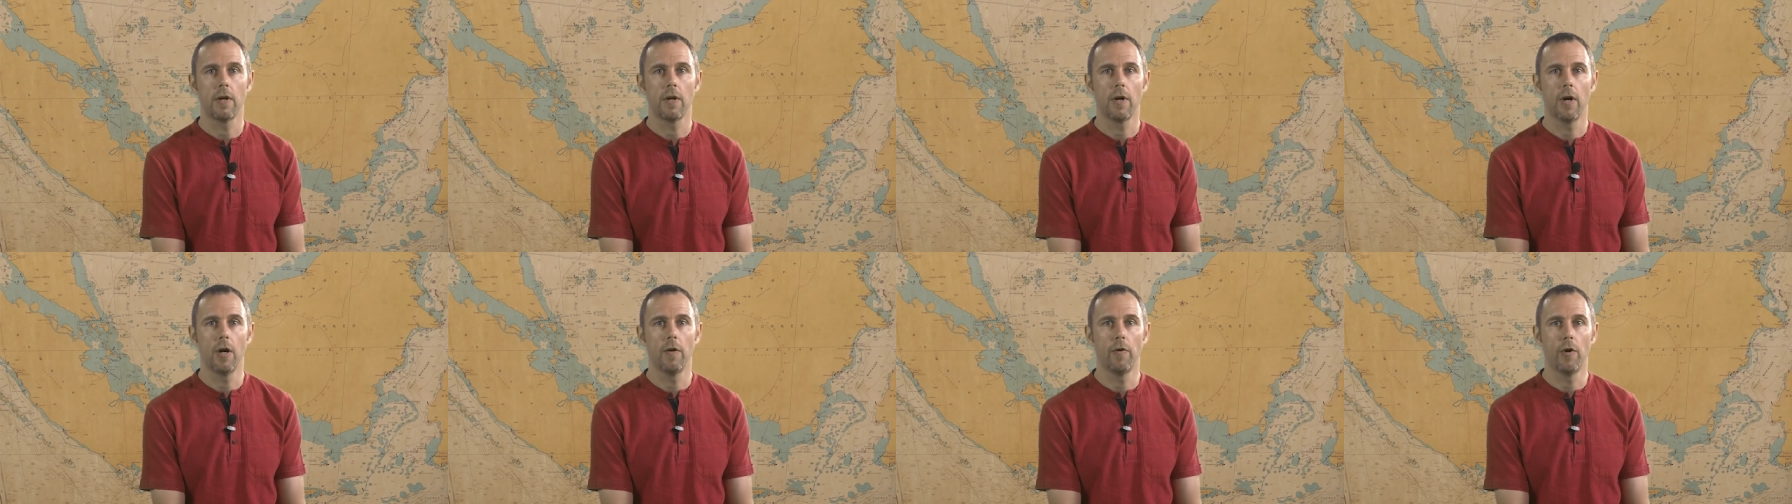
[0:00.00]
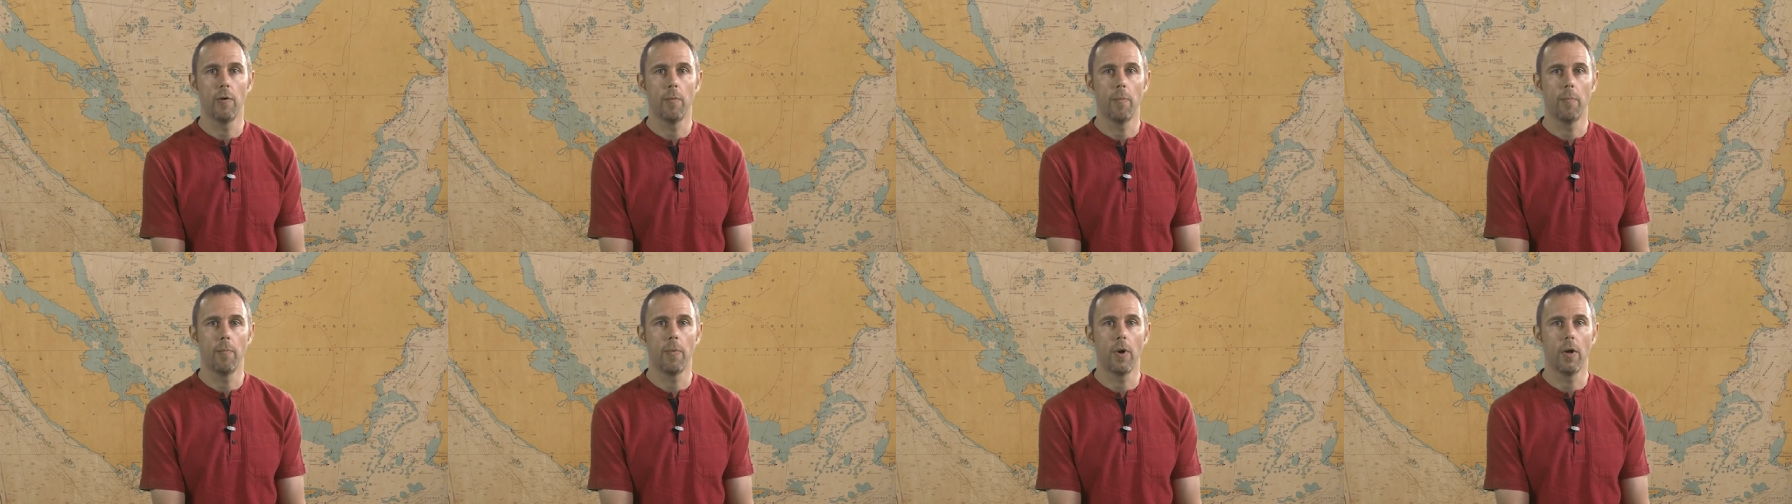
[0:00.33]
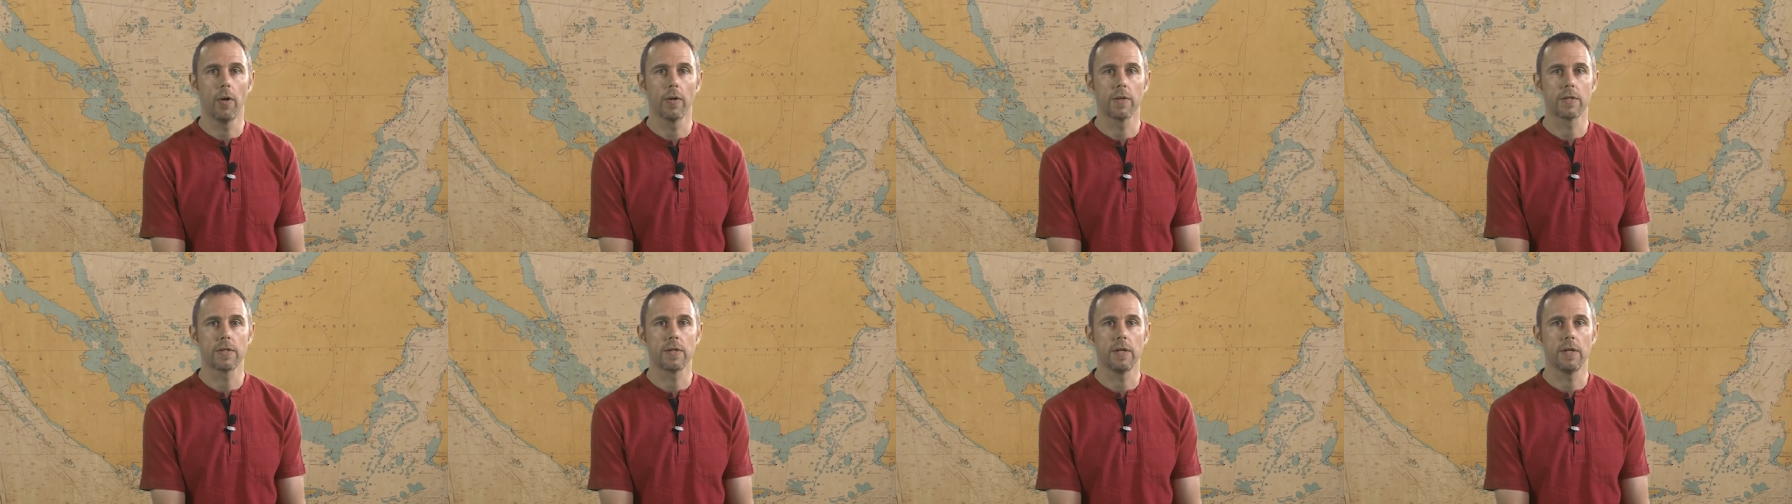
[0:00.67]
of urban
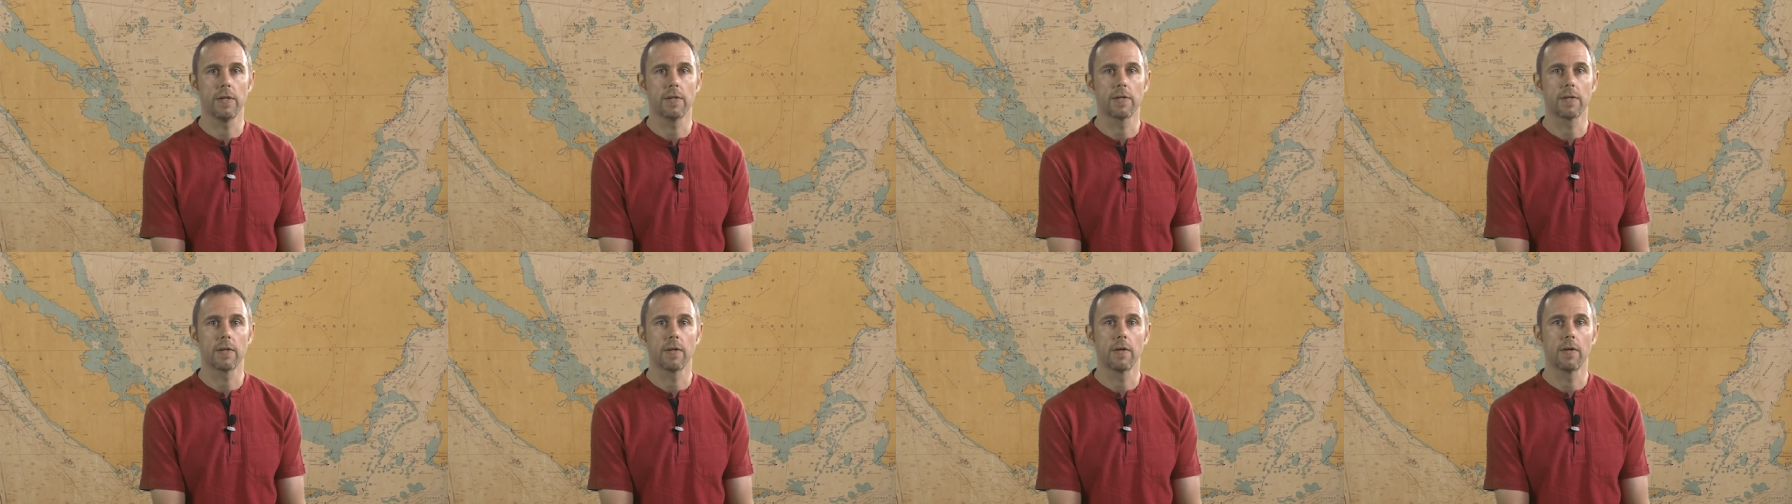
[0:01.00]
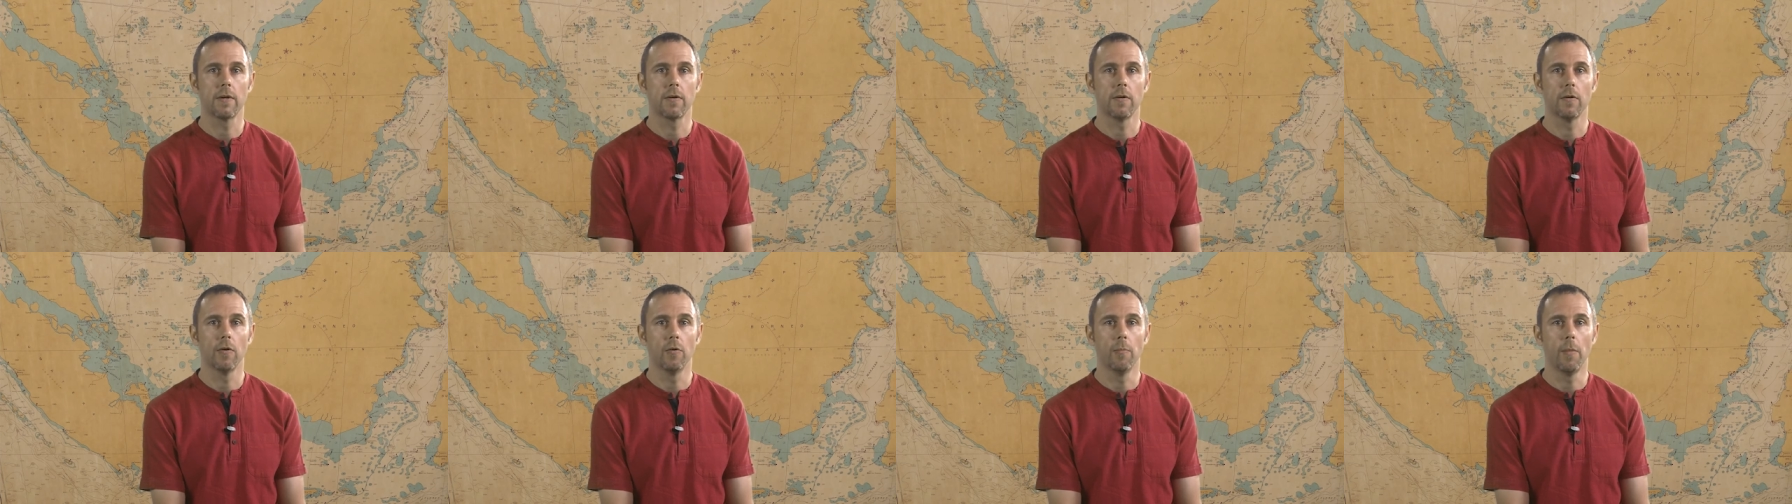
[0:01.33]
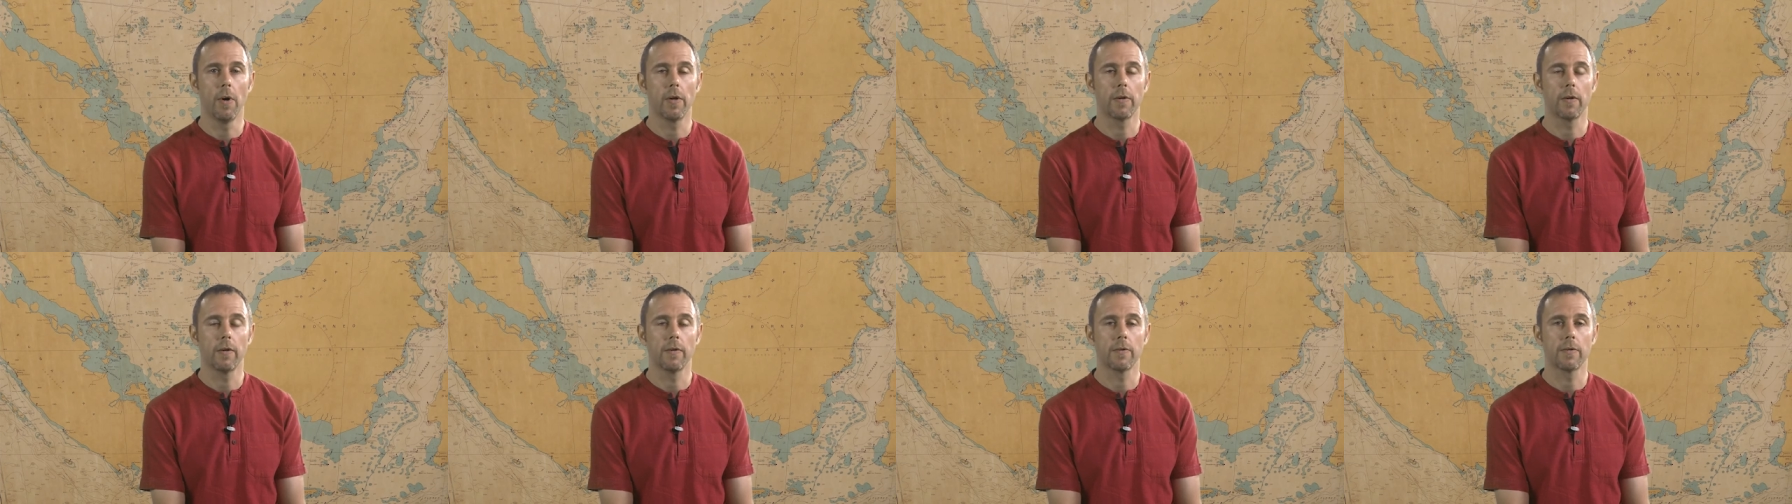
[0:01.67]
policies or
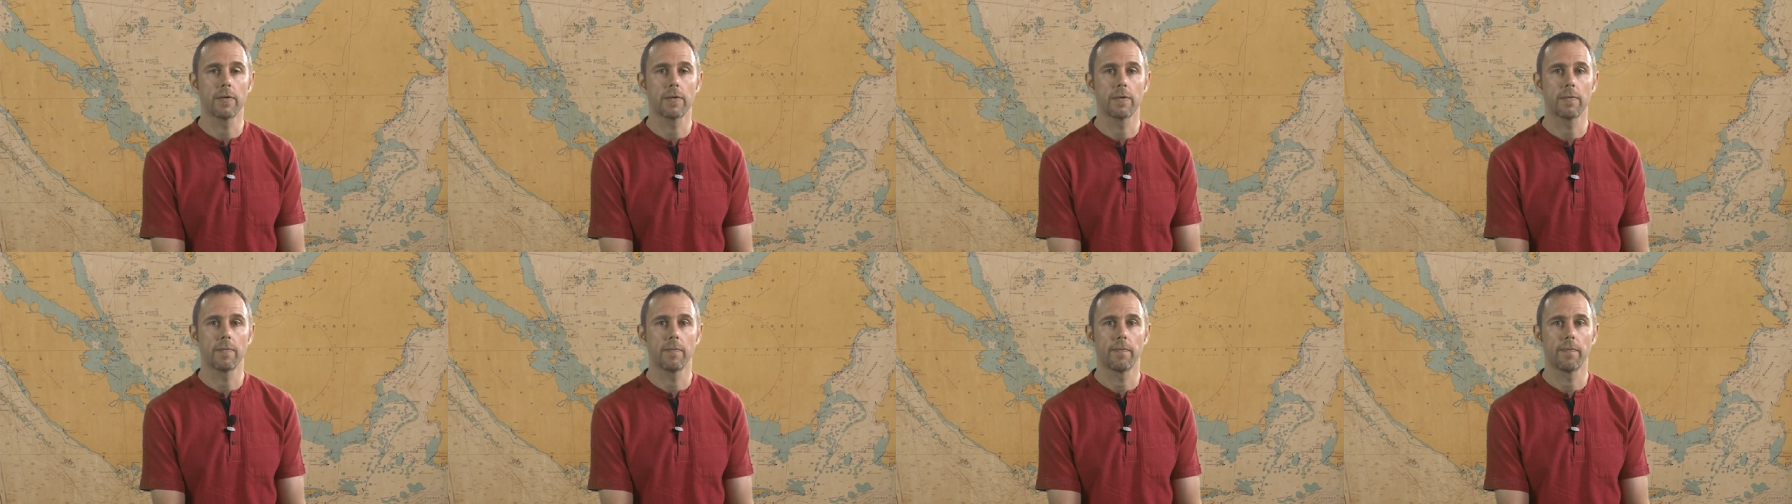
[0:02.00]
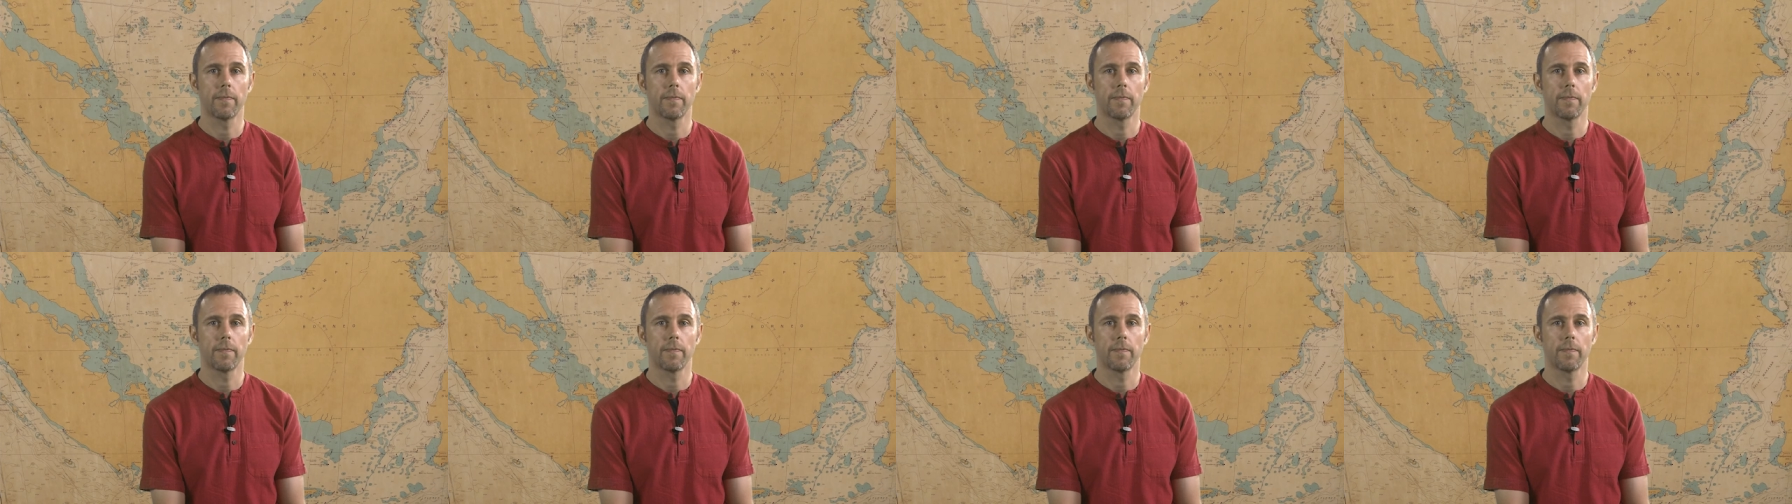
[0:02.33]
models.